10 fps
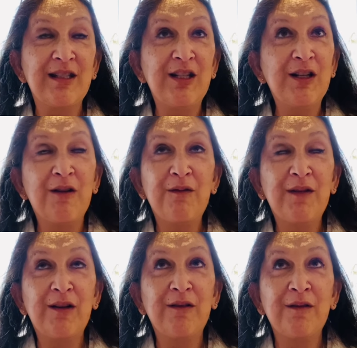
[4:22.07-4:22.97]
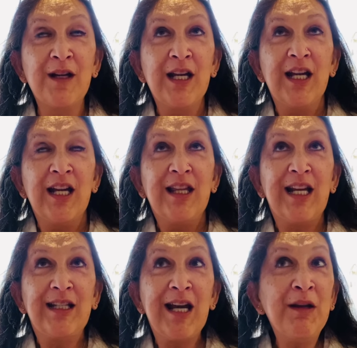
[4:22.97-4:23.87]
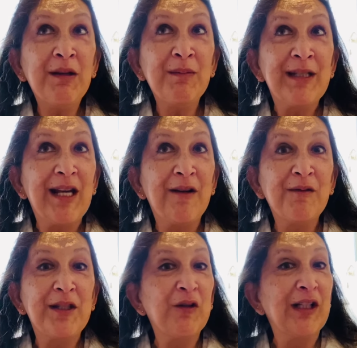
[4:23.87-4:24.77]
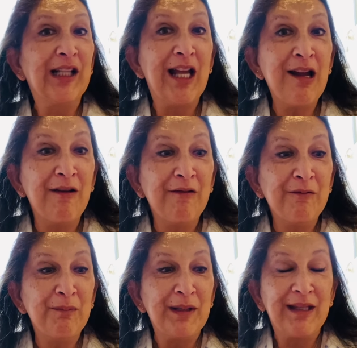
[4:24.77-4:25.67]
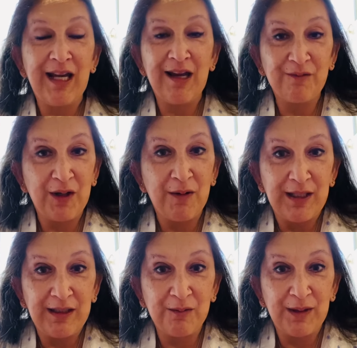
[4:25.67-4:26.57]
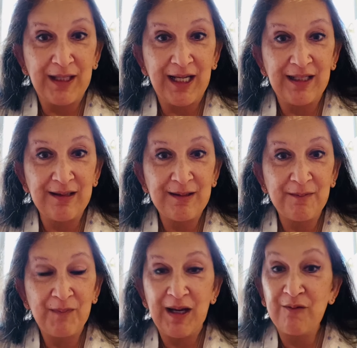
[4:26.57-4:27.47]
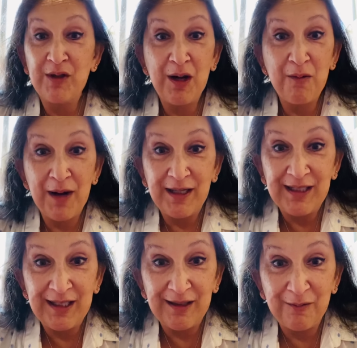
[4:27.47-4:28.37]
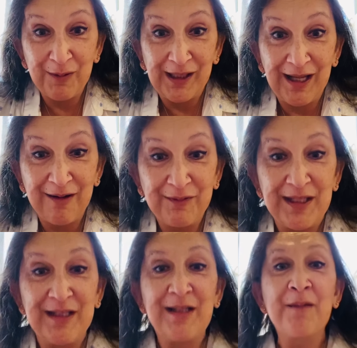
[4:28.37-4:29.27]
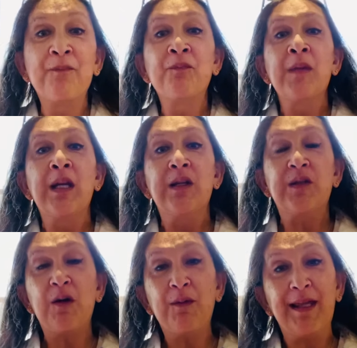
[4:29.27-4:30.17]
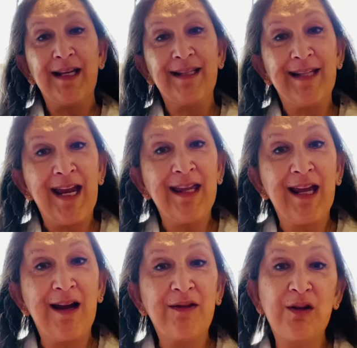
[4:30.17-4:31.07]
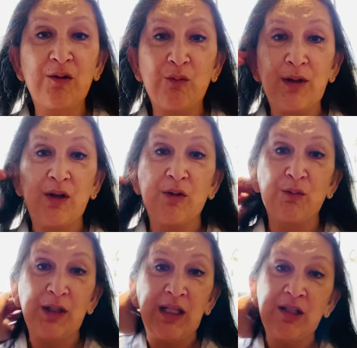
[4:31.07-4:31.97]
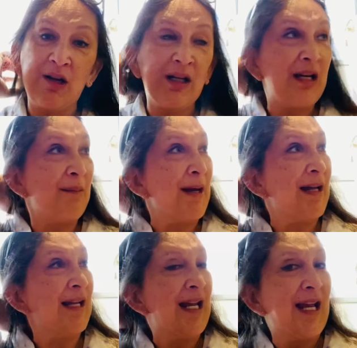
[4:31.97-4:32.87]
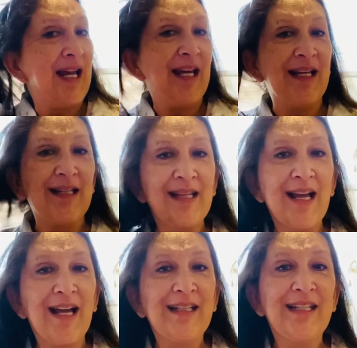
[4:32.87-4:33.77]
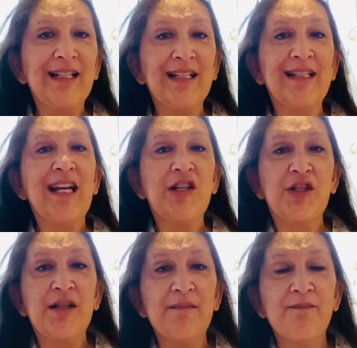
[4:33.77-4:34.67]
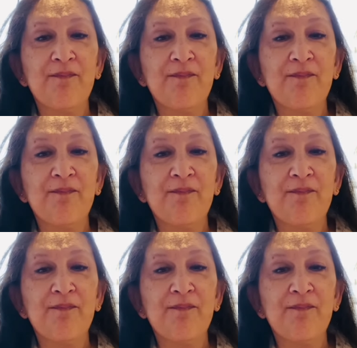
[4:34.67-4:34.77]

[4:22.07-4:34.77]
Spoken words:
they tell themselves they're in love, but they have no idea what that is. They have no idea what love is. So when they say that, what they're really talking about is idealization.